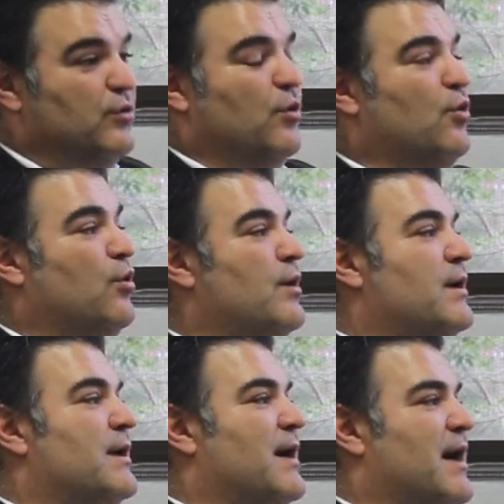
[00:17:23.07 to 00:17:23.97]
Or
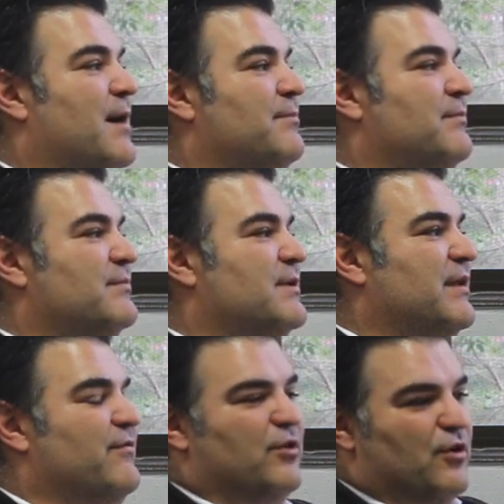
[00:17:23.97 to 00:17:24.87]

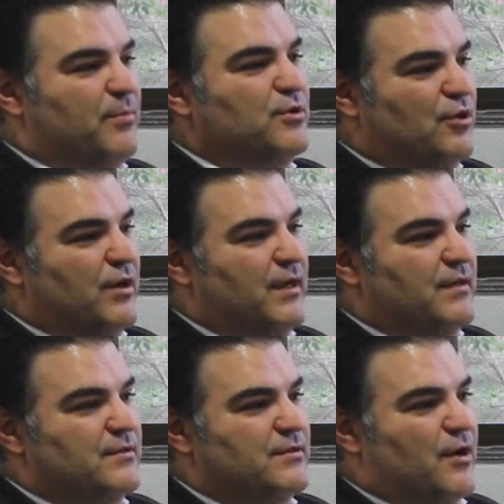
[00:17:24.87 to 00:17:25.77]
deliver on an
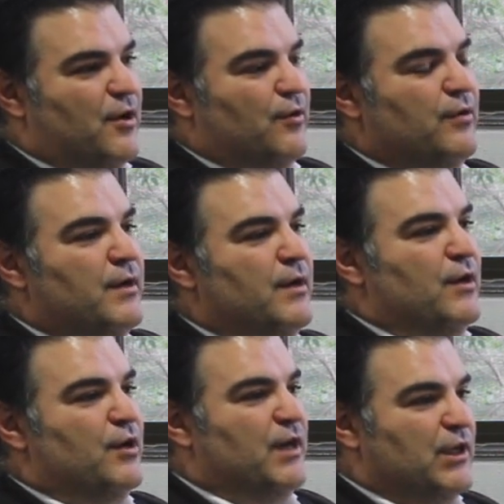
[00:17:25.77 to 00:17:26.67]
opportunity. So
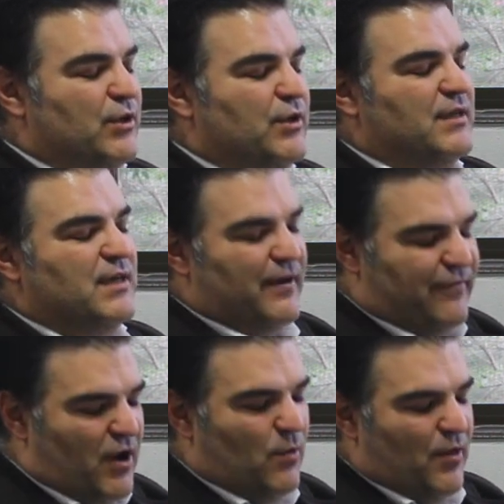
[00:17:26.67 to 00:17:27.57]
you need to
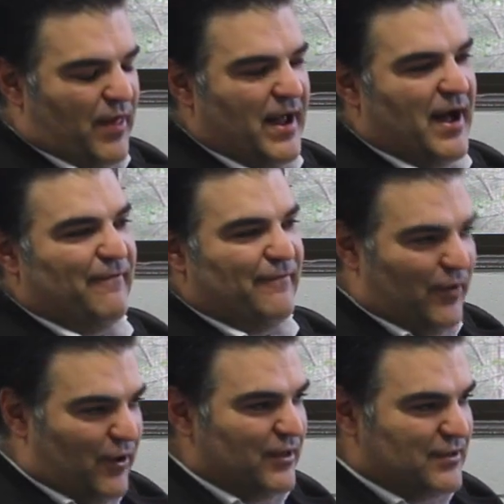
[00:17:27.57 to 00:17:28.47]
identify what they are
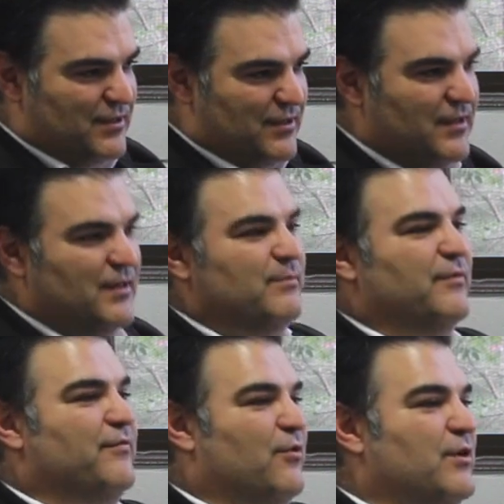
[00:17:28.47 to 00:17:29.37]
first
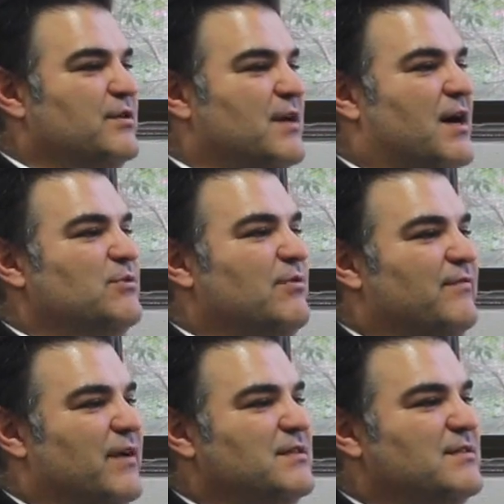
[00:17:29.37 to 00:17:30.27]
before you start to
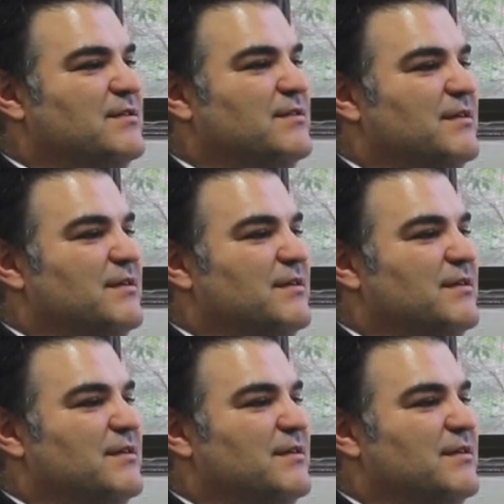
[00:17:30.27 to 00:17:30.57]
invest.